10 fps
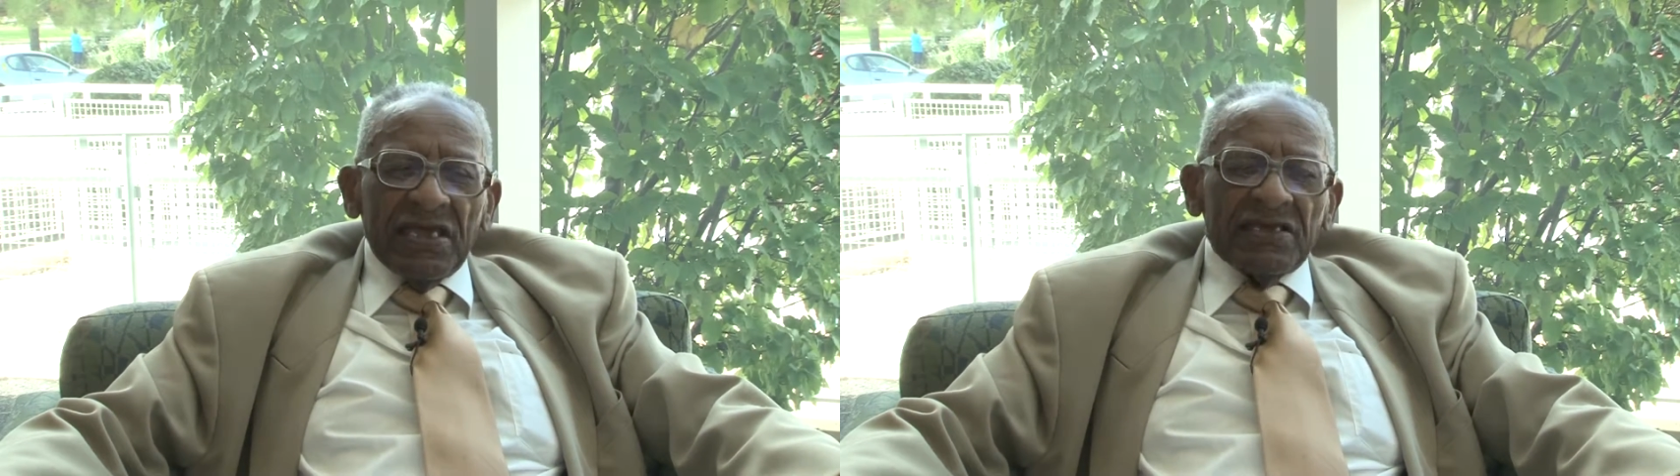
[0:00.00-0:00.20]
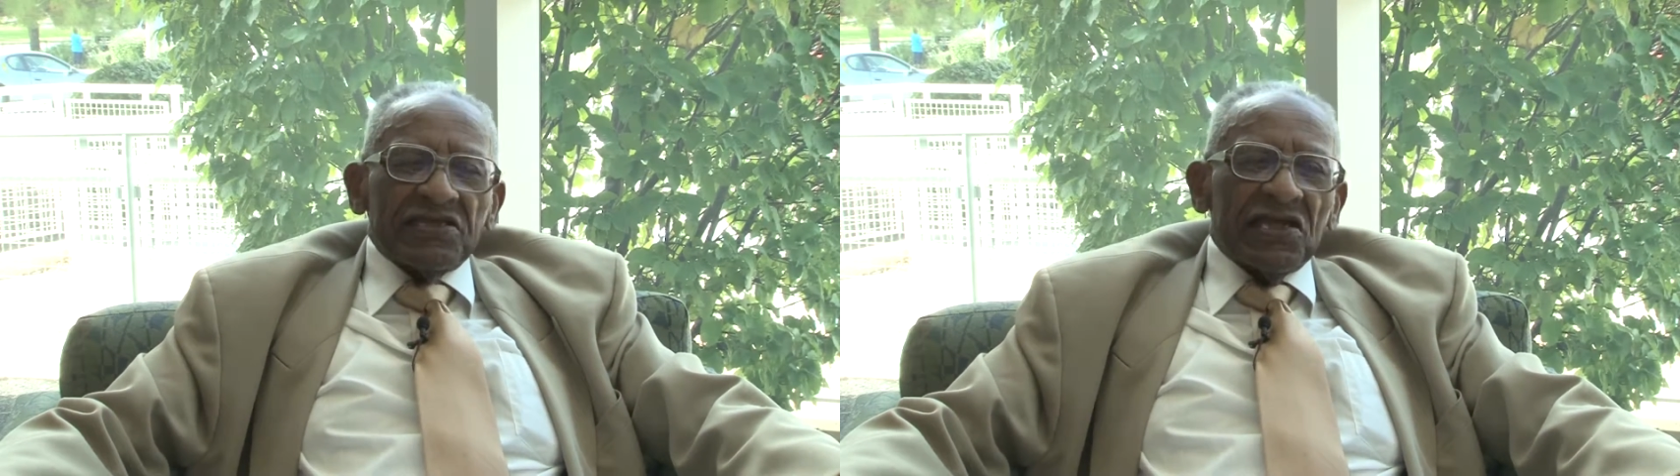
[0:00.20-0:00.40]

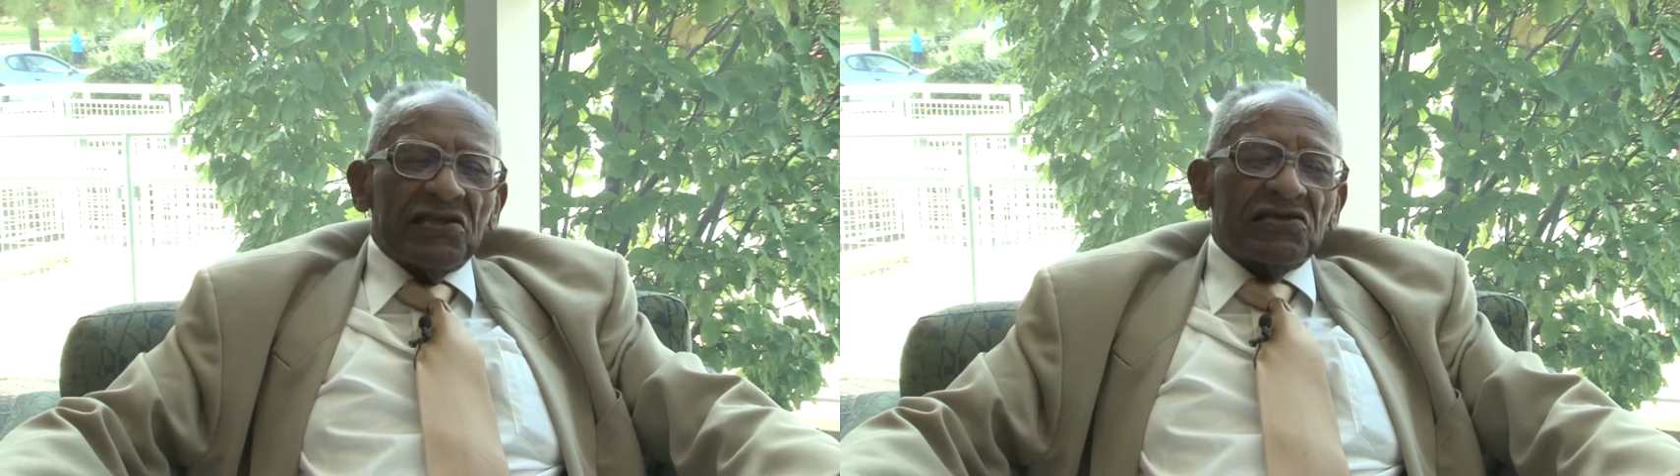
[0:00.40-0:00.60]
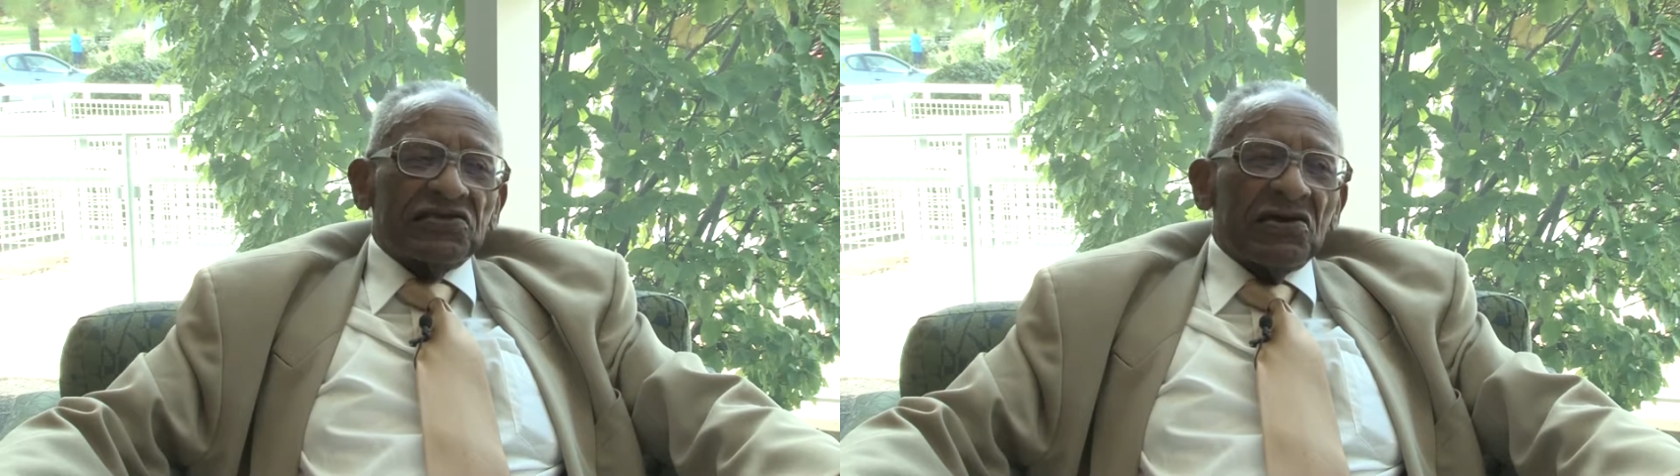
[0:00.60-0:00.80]

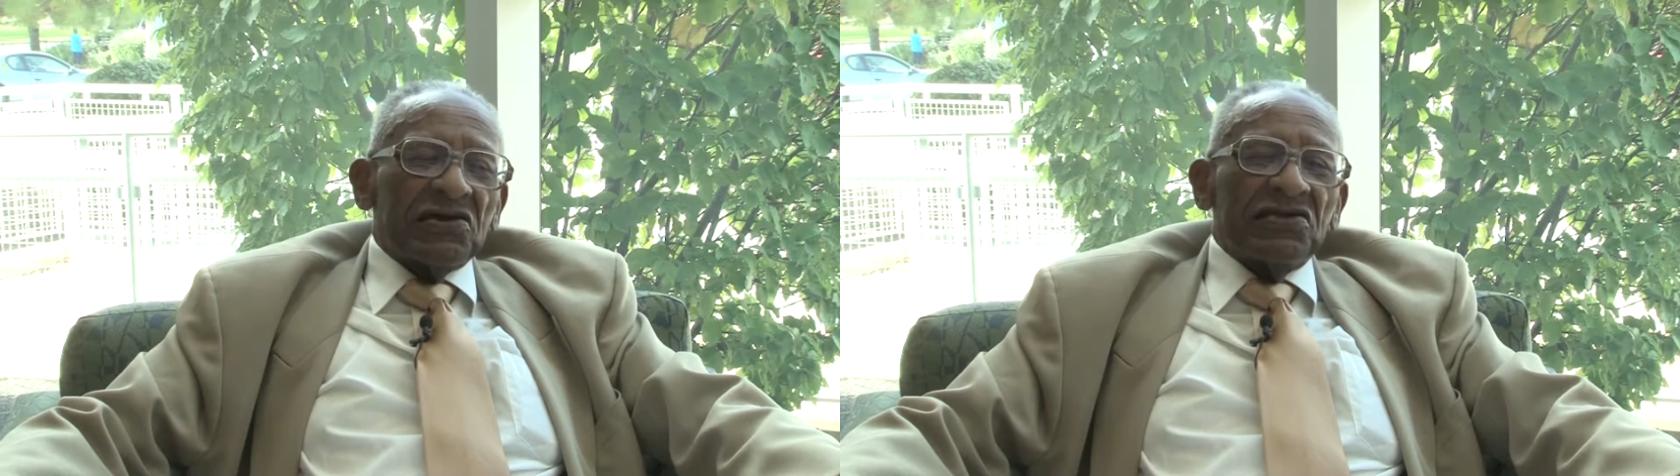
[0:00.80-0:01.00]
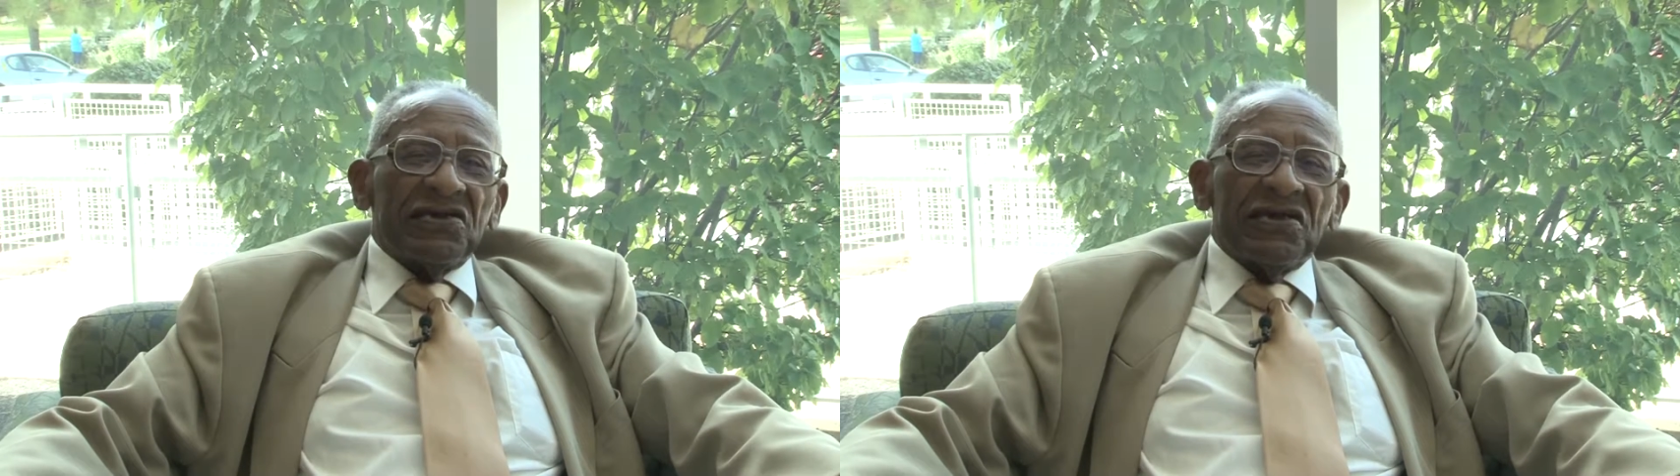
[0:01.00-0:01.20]
instead of
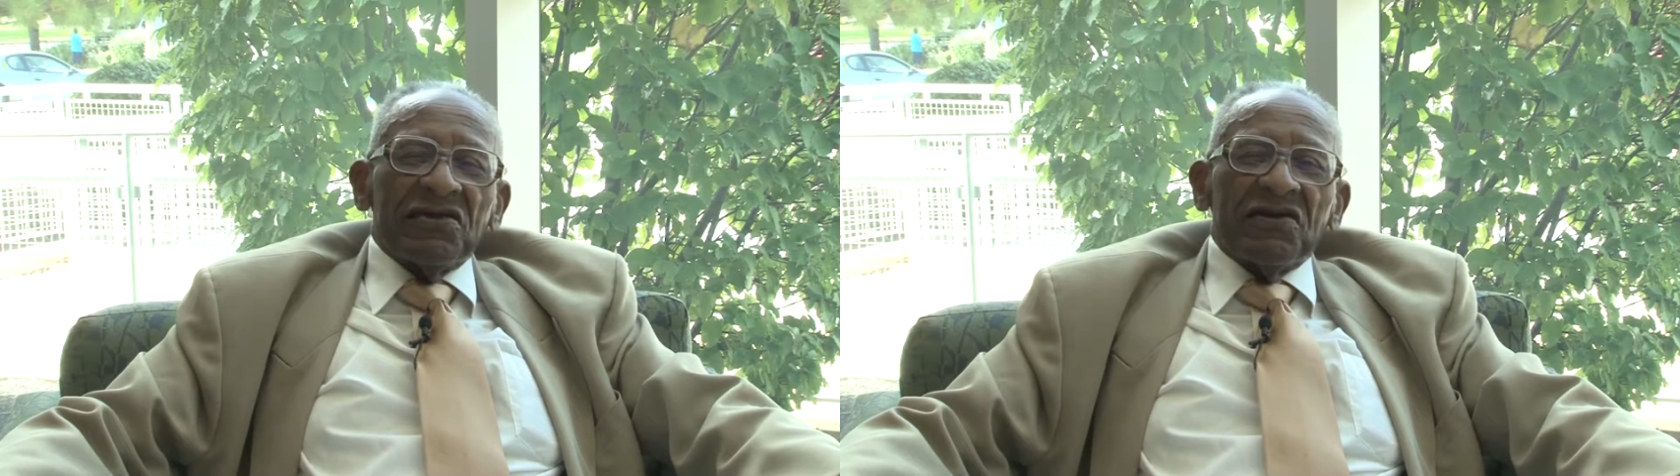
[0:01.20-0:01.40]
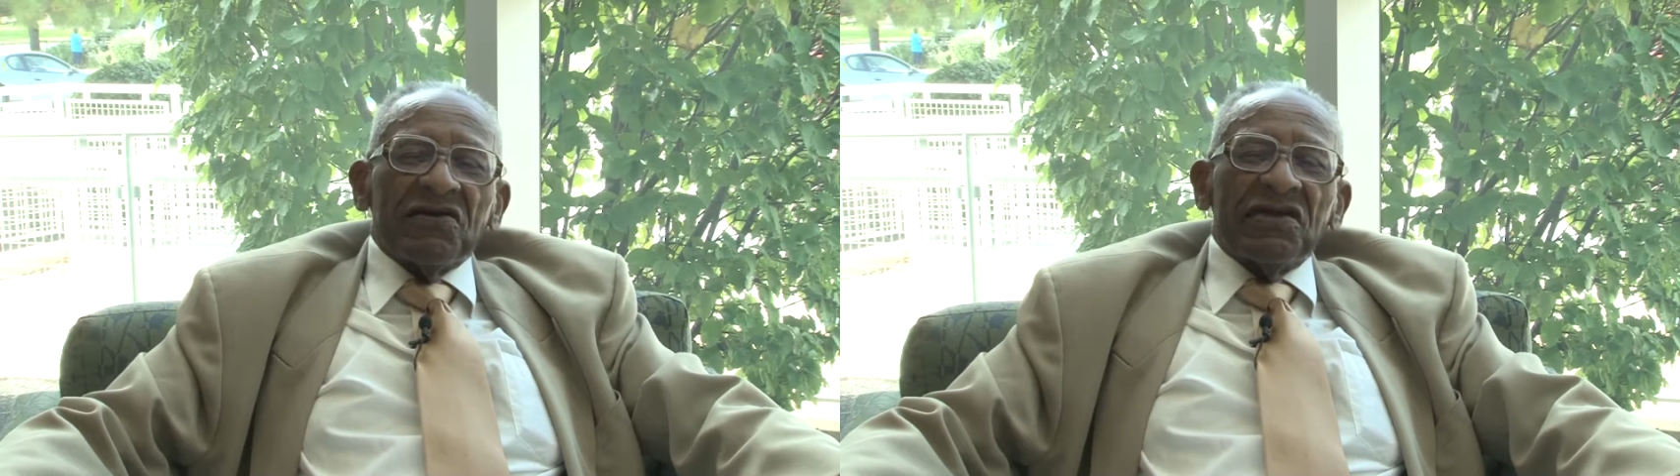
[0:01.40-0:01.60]
sucking the
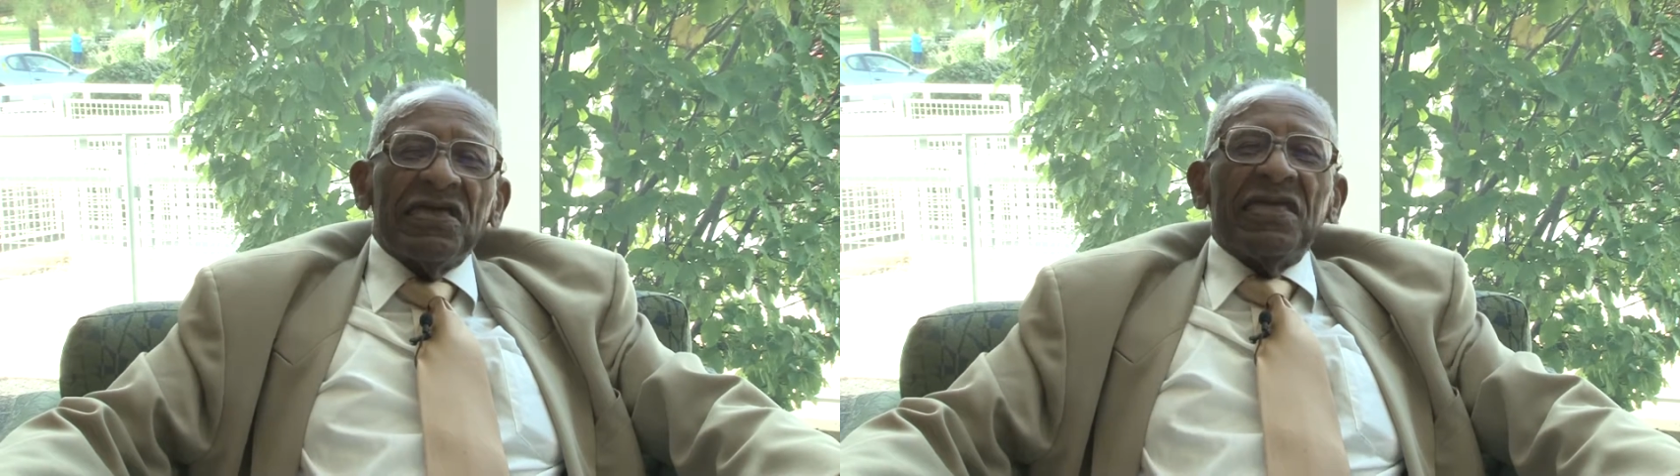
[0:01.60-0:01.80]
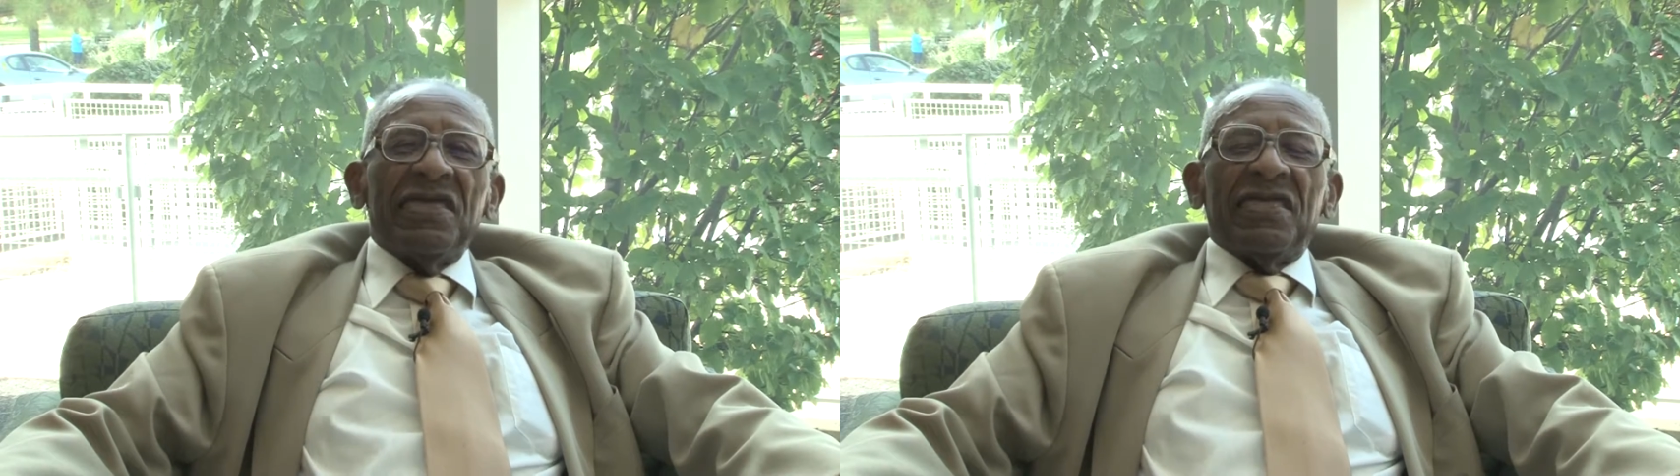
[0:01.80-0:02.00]
air
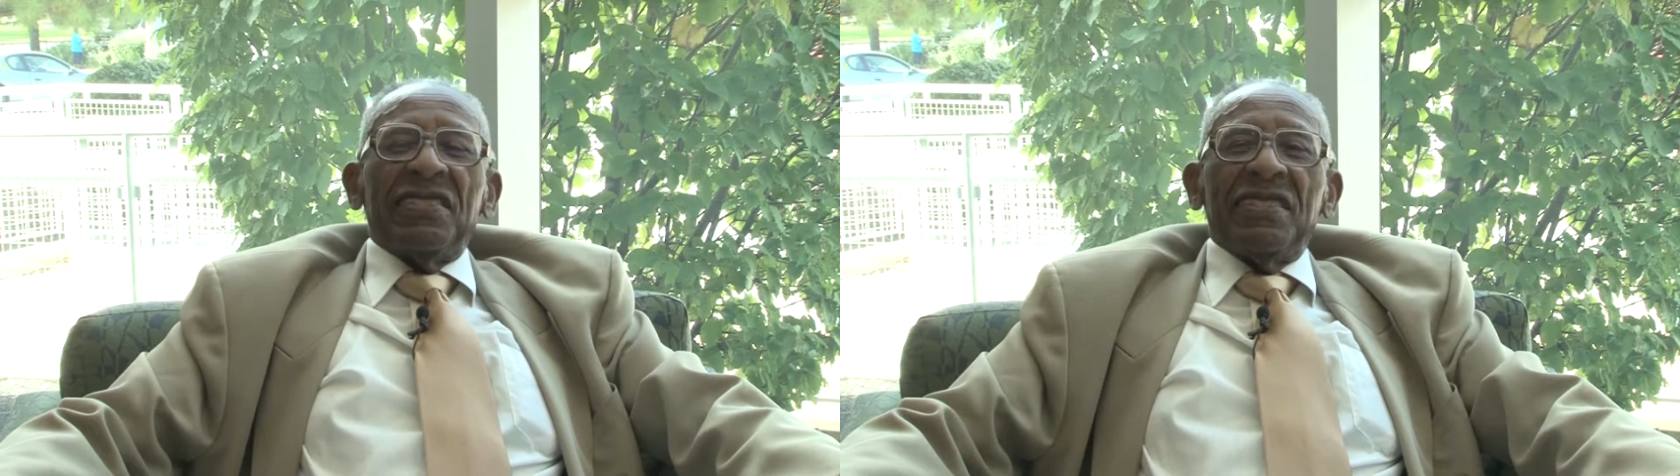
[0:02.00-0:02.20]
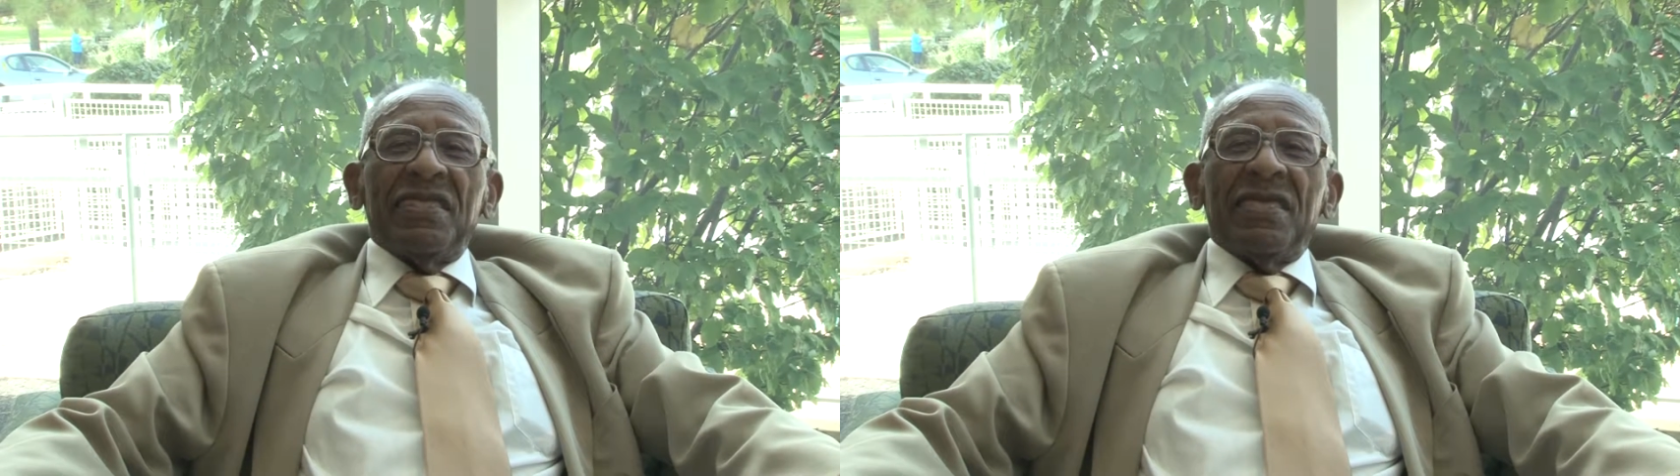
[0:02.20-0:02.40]
in,